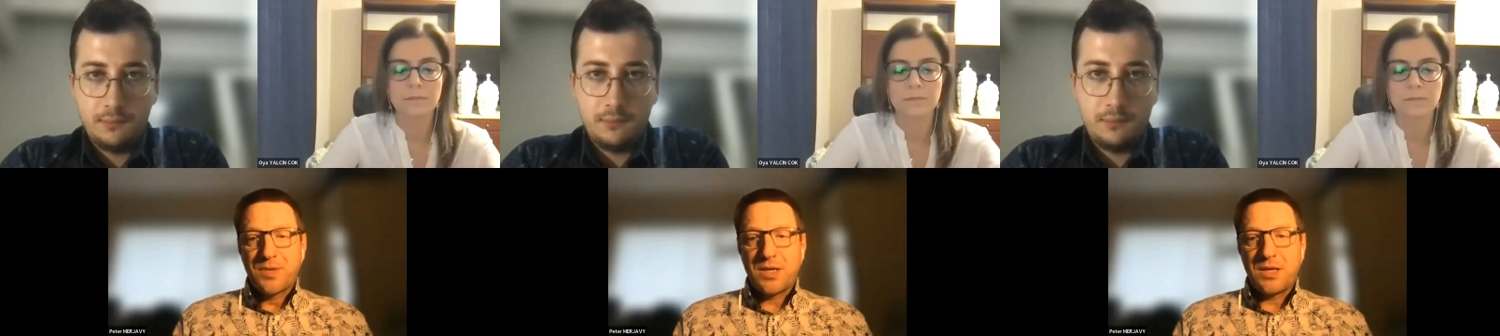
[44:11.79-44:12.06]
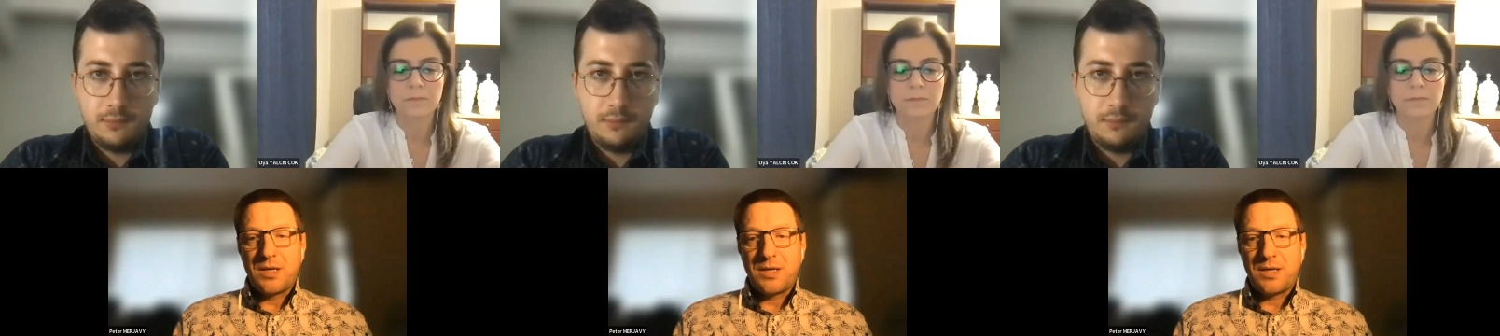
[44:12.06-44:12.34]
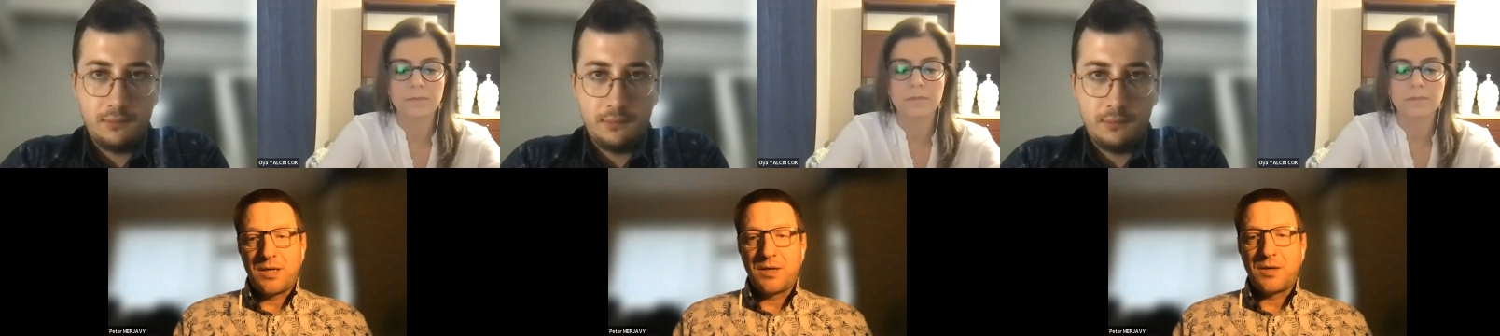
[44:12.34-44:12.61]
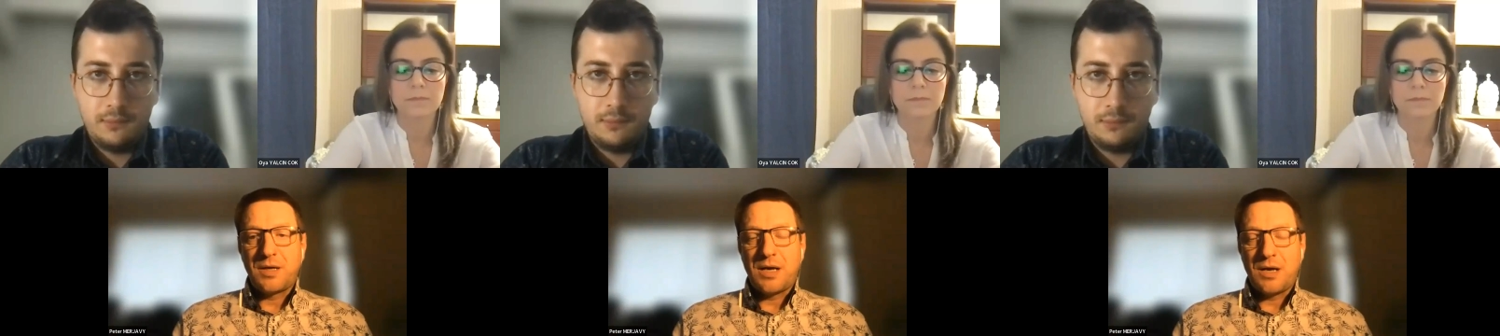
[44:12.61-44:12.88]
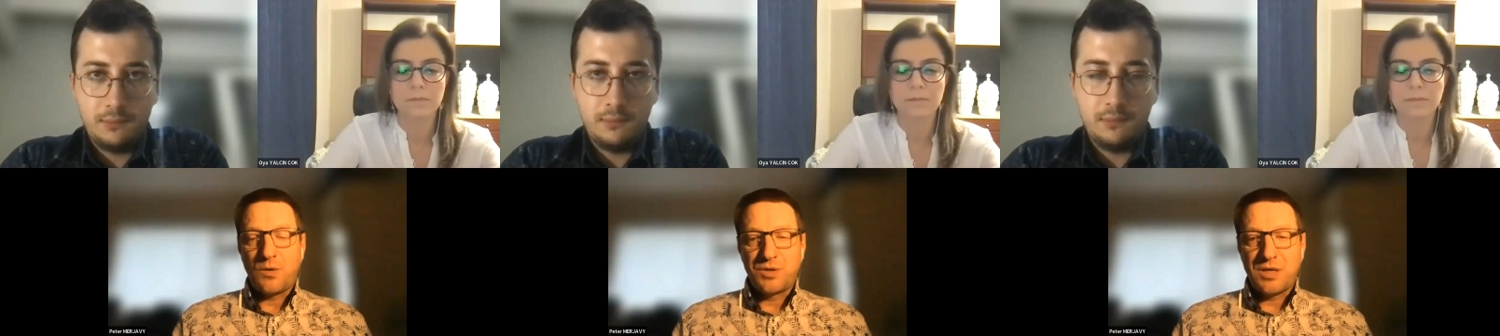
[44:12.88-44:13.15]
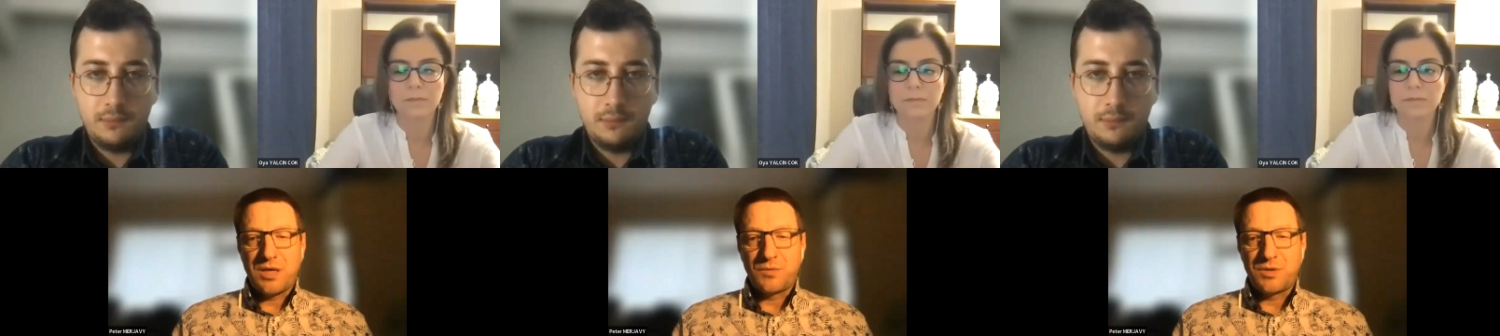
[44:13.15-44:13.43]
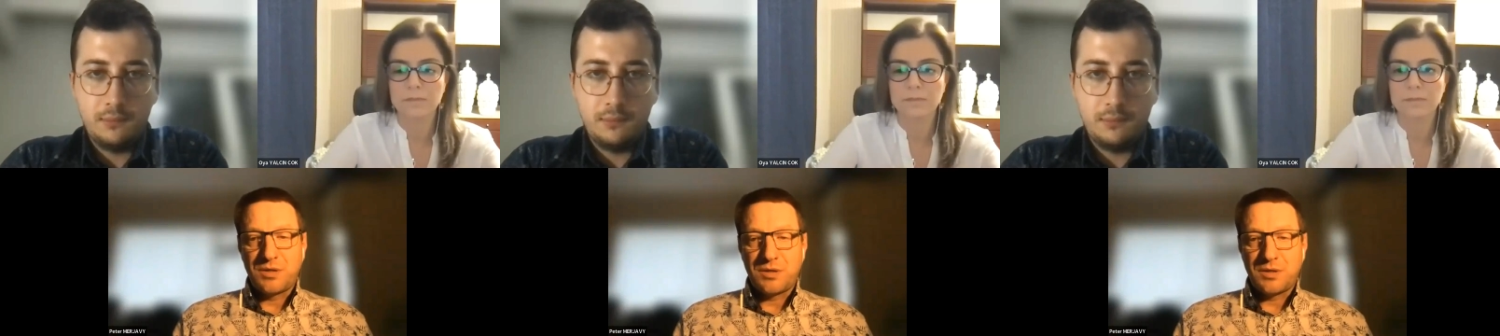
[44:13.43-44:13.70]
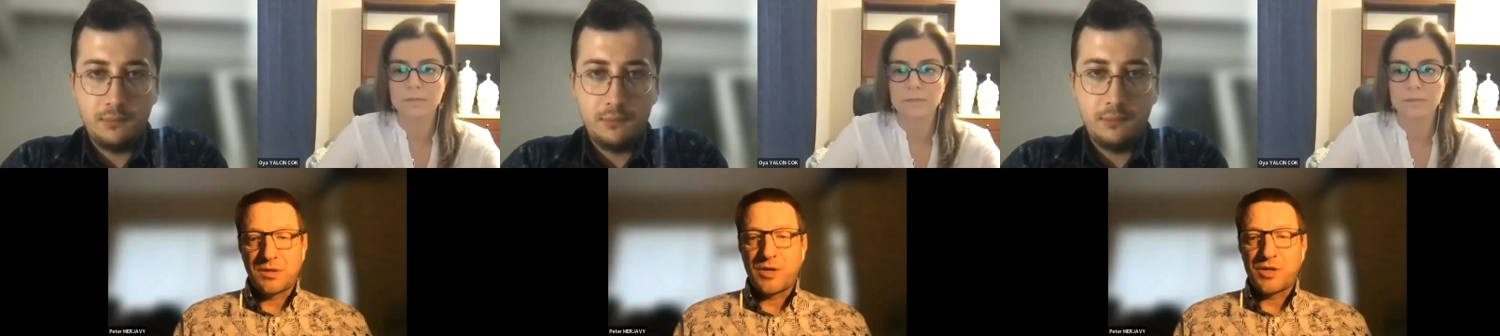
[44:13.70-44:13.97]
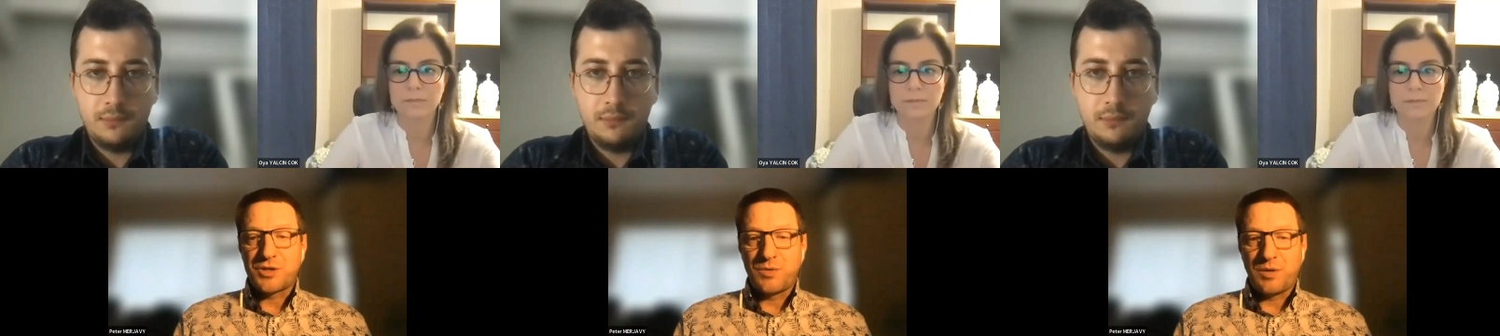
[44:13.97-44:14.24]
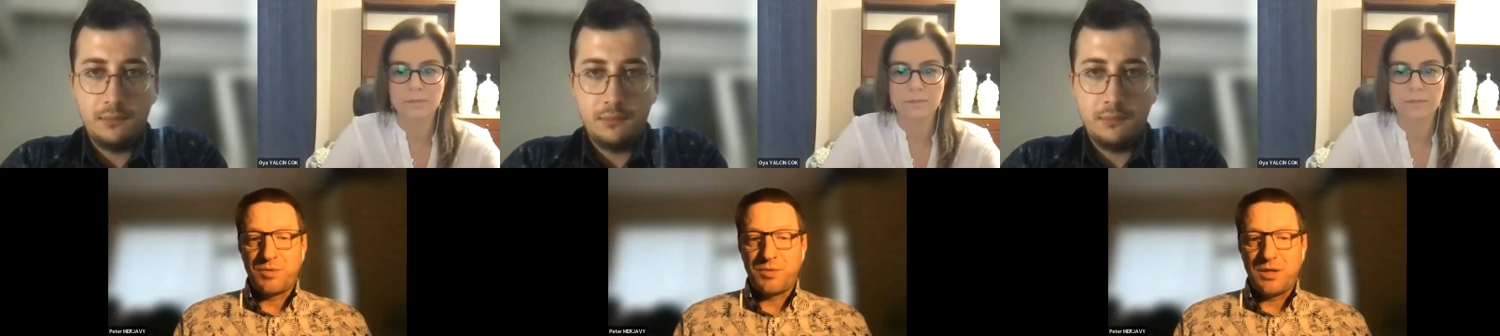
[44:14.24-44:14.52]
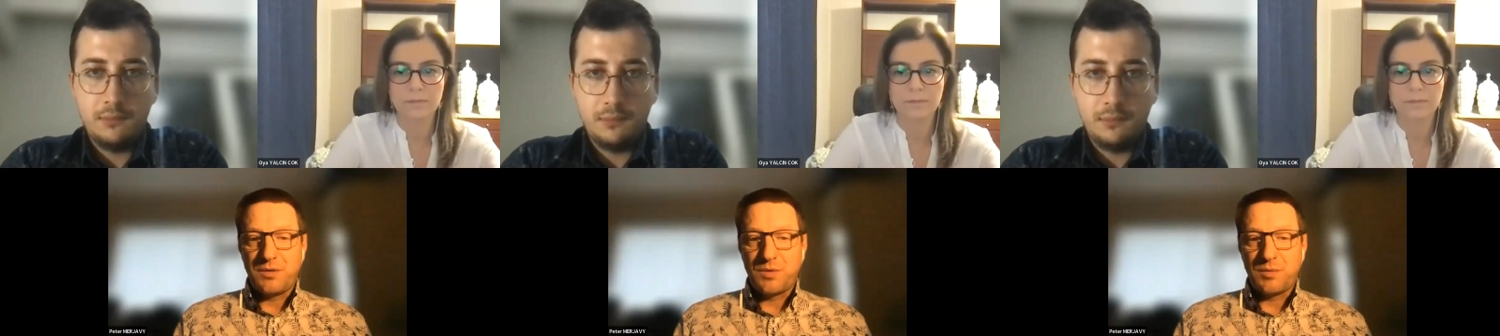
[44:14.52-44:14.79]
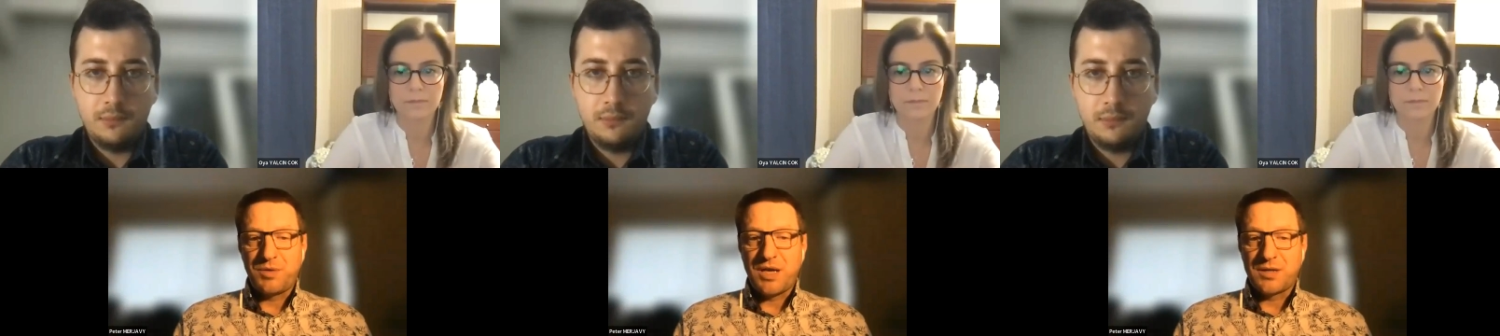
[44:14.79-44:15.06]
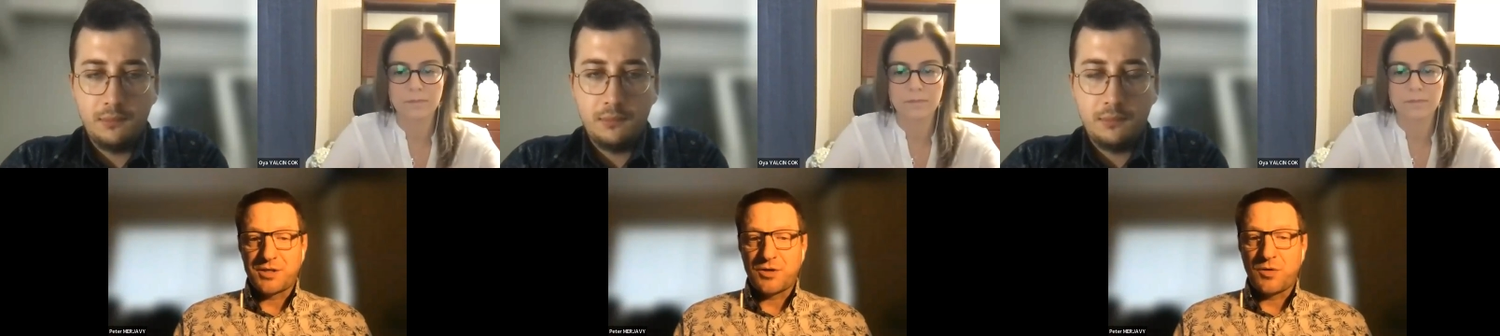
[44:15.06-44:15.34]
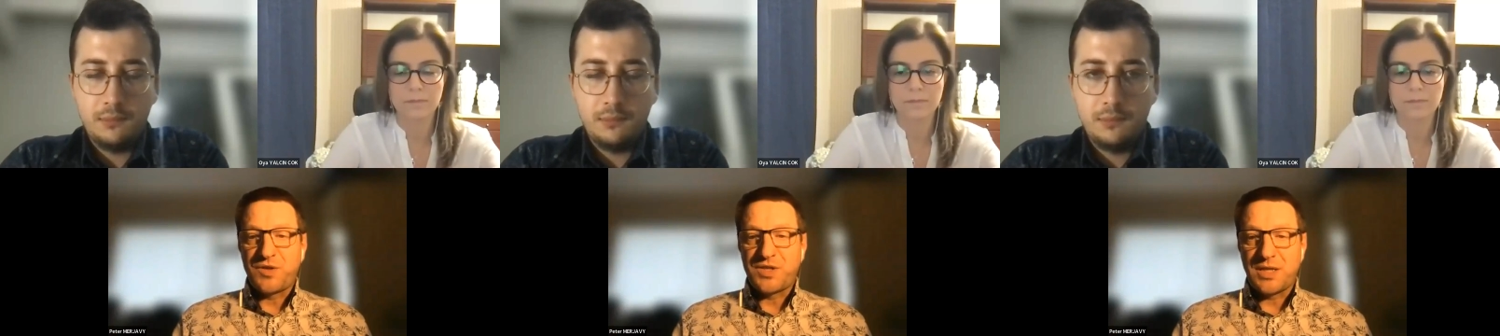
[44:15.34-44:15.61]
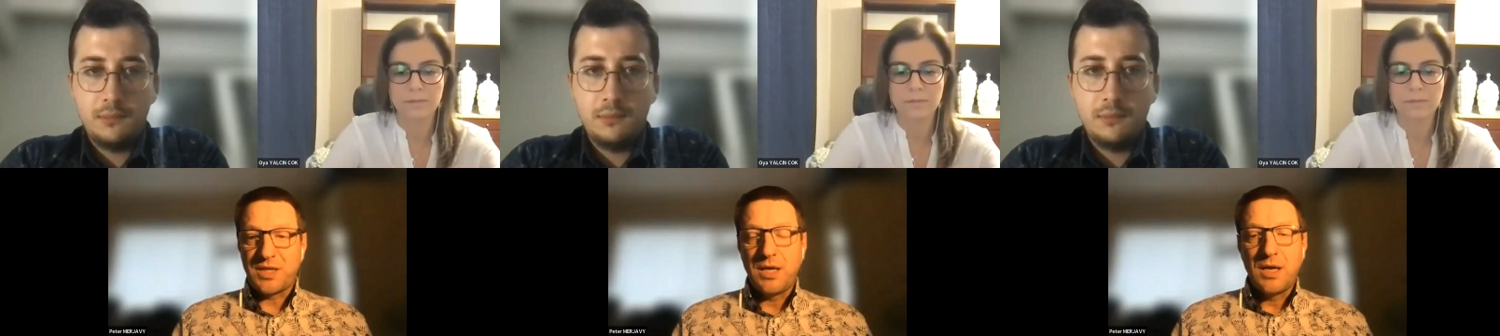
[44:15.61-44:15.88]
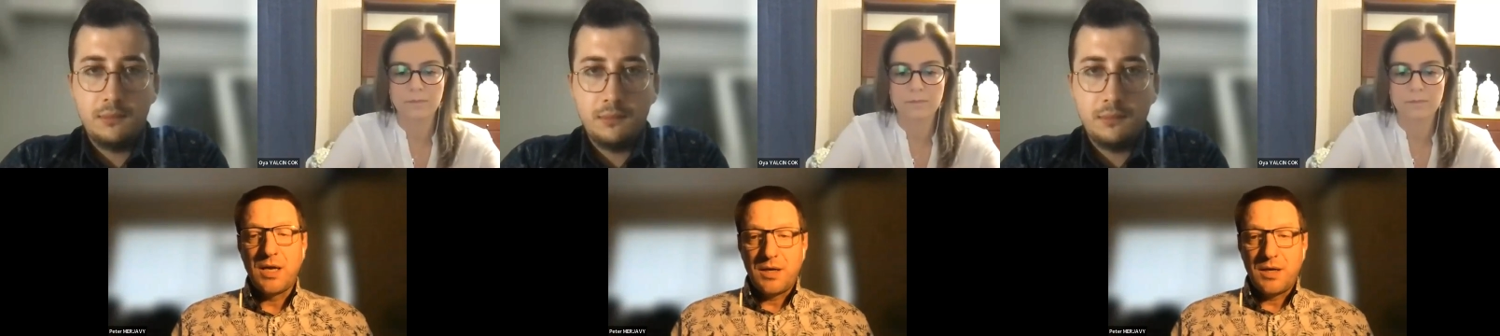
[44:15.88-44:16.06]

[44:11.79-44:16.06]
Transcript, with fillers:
Speaker 1: uh, how the how the question will be will be answered. Obviously,